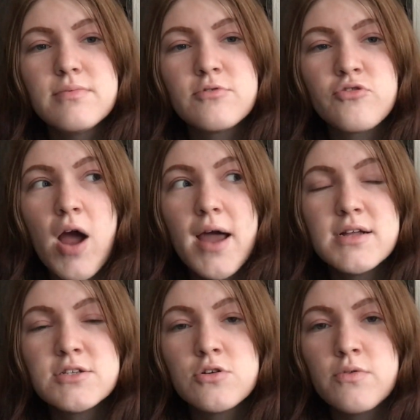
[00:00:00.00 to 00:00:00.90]
try
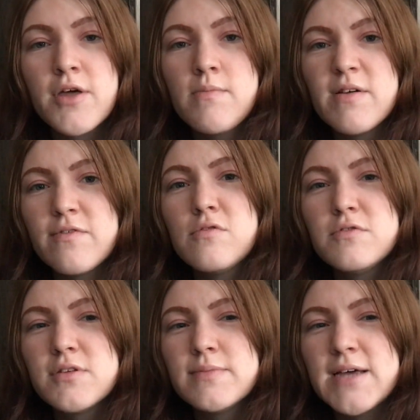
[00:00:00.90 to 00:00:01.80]
to go without my phone
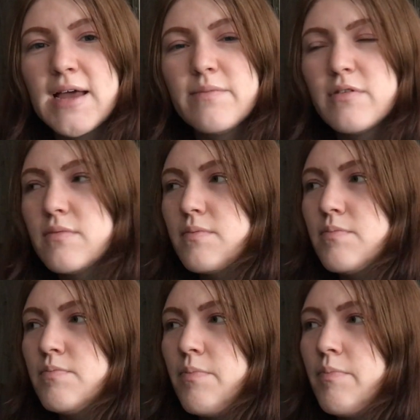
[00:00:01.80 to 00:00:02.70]
sometimes,
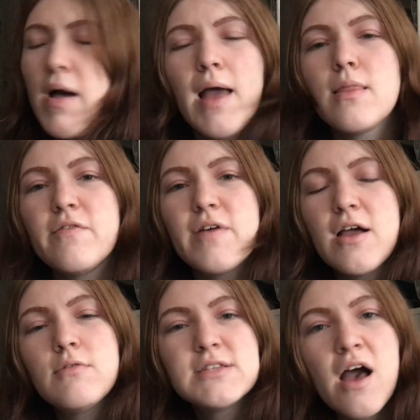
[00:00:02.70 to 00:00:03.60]
but I
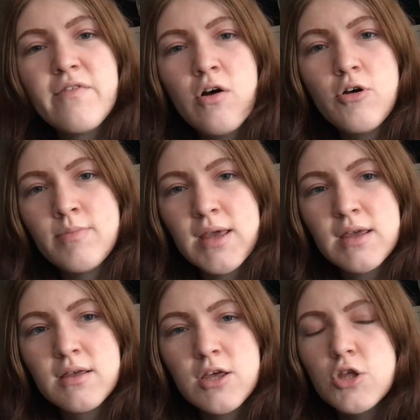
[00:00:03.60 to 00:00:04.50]
always have it on me.
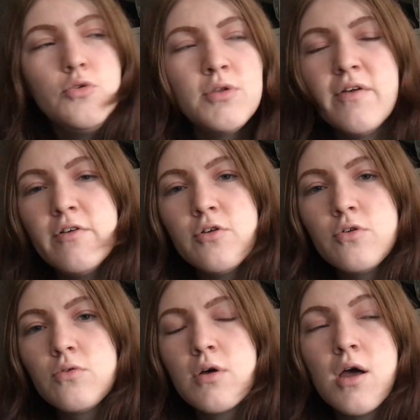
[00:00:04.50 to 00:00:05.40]
You never
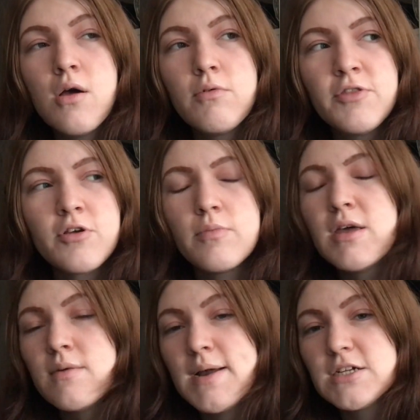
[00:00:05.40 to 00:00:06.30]
know when there could be an
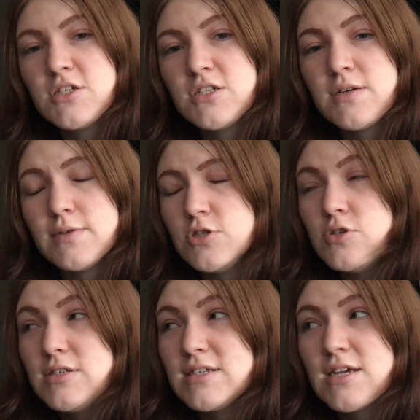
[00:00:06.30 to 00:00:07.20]
emergency when you
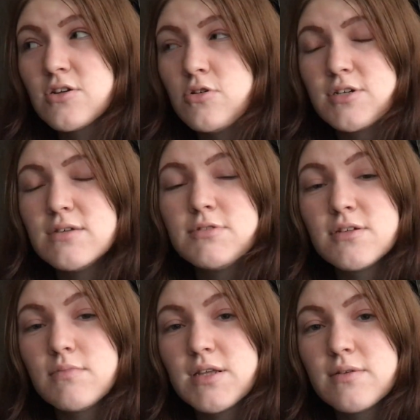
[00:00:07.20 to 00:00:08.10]
need to get in contact with
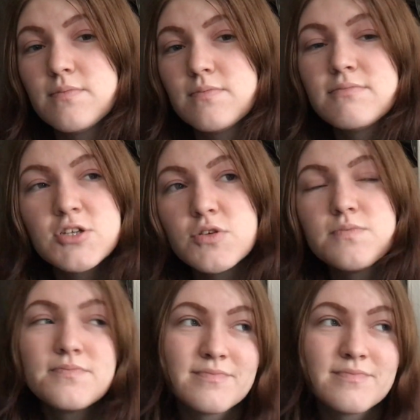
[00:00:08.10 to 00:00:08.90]
somebody. So,